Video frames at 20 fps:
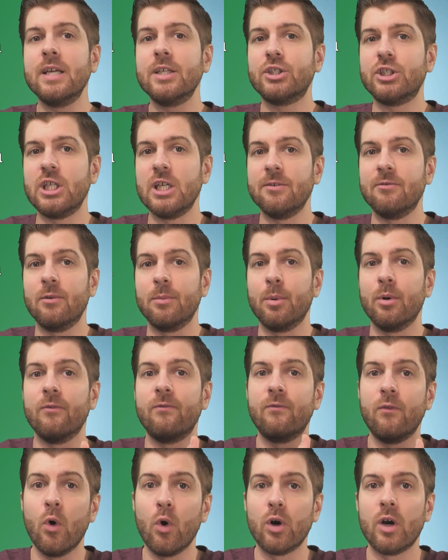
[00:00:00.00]
achievable
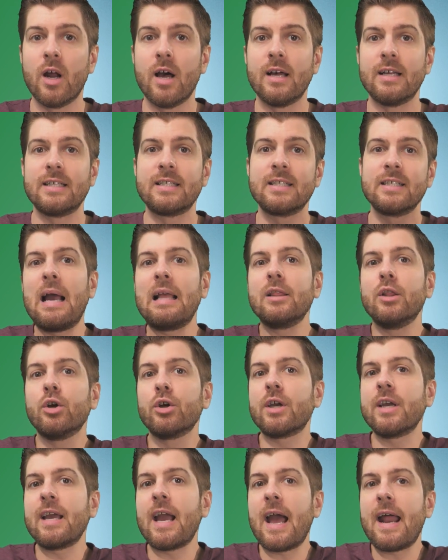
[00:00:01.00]
for us by
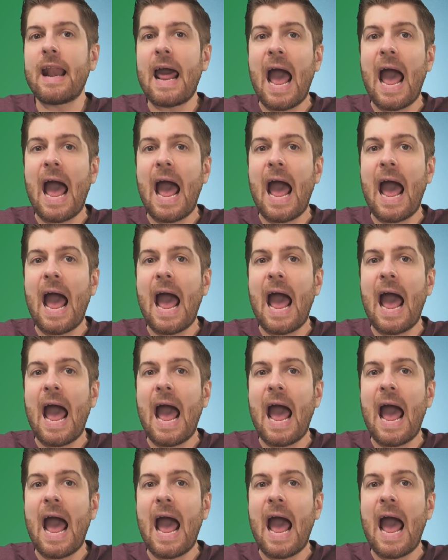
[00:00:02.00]
looking at